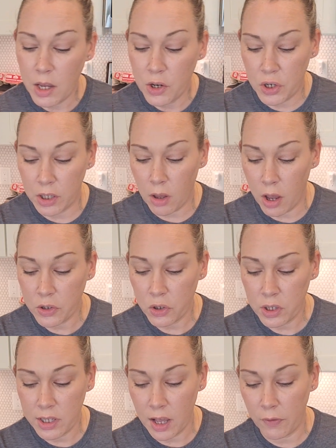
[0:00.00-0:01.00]
She lost
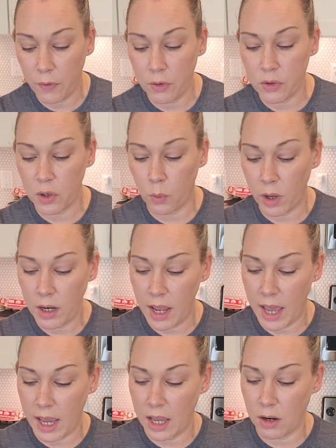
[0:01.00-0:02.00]
her cell phone, so one
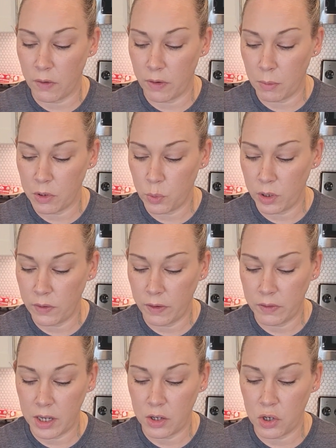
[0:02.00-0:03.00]
day in November
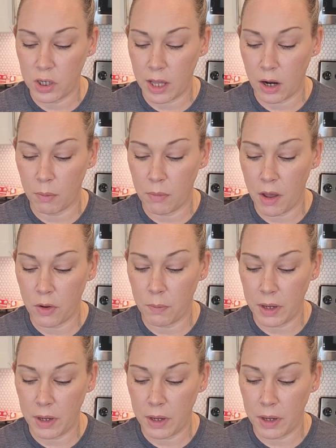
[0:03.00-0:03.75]
2015, she let her mother,